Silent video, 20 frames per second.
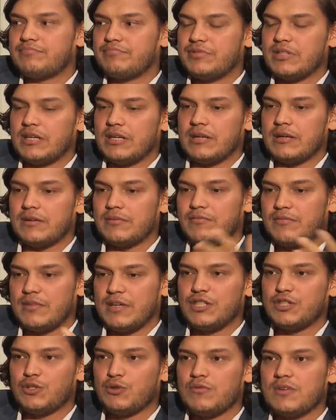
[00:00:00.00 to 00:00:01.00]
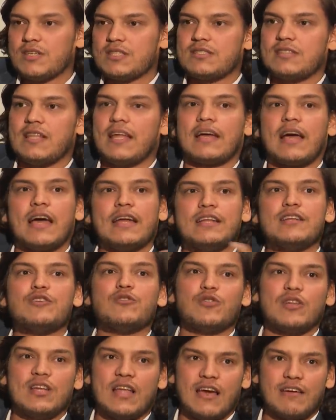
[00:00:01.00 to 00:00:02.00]
the issue was, like, I didn't
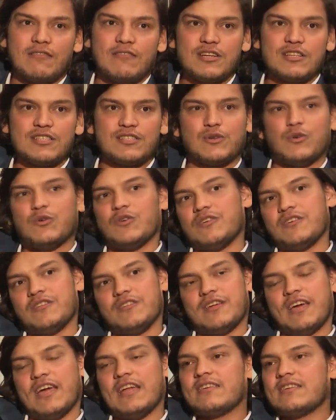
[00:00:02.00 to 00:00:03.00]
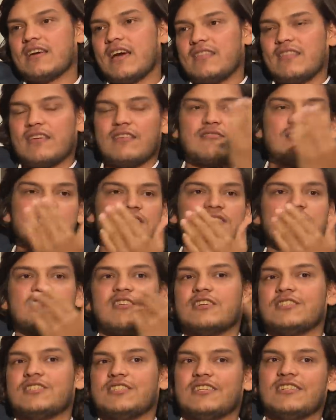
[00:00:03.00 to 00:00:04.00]
know the language, so the entire thing was in
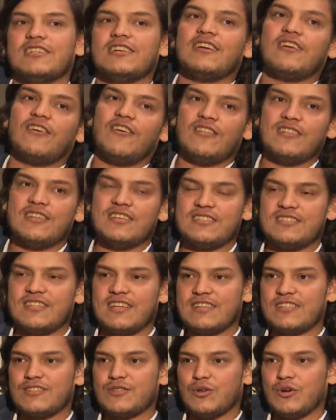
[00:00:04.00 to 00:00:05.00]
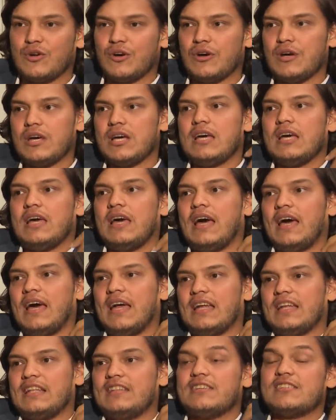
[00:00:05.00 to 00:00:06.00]
Russian and all these things. So.
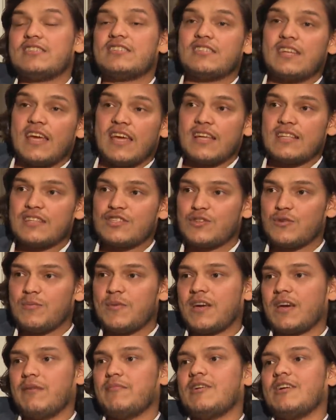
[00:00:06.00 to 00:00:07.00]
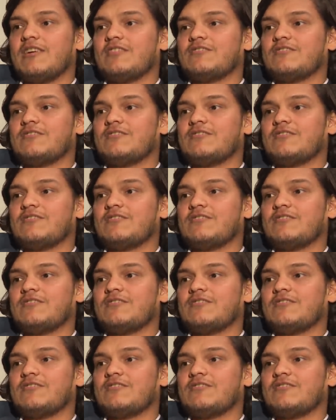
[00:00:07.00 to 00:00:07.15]
And in the States, to become an